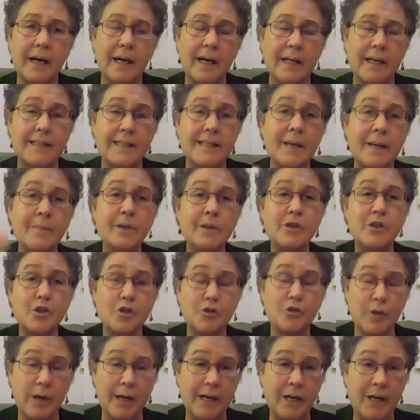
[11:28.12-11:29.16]

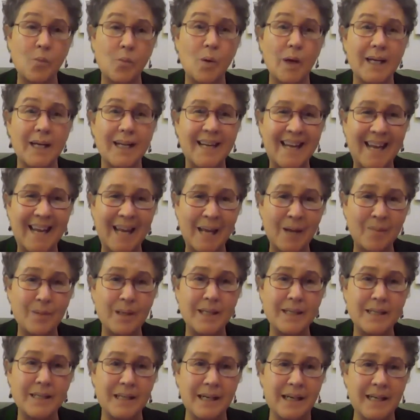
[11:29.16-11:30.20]
demonstrating what can
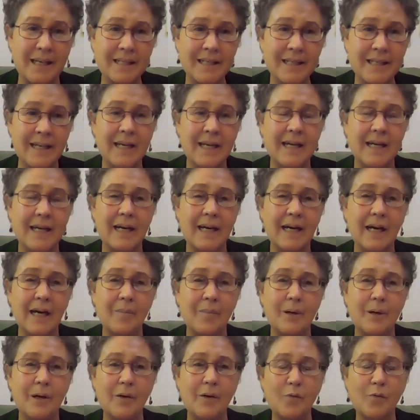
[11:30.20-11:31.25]
be done.
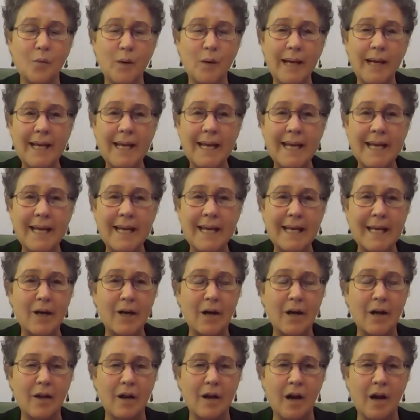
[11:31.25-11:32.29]
But if we can get
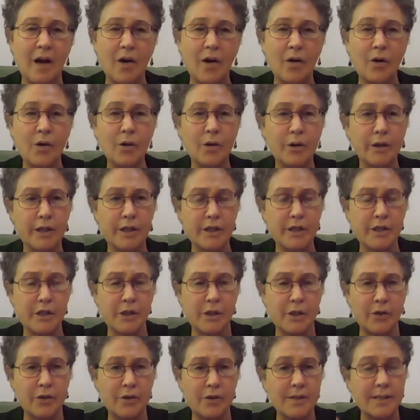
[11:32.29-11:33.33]
all our earliest
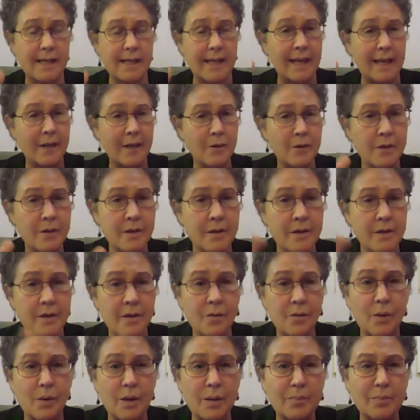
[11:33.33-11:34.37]
learners, and
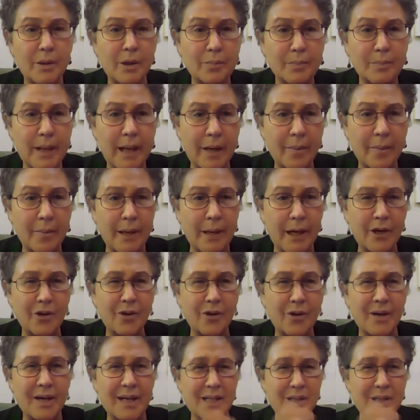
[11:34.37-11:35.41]
when Build Back
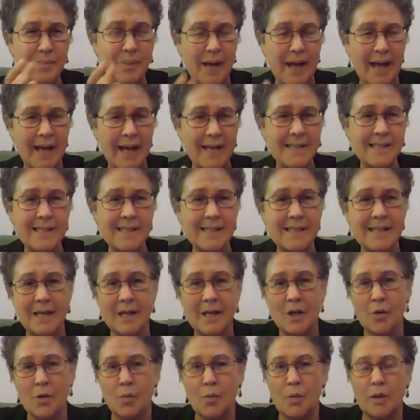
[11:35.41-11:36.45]
Better is passed,
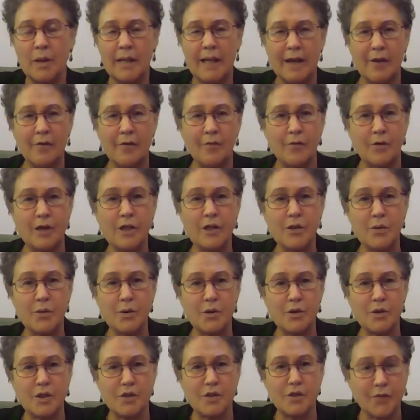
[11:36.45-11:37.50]
we'll have
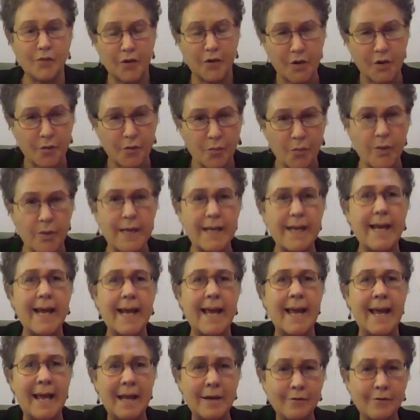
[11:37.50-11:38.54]
resources for 3
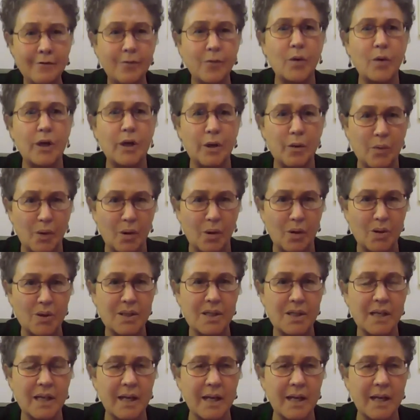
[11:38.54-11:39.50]
and 4-year-olds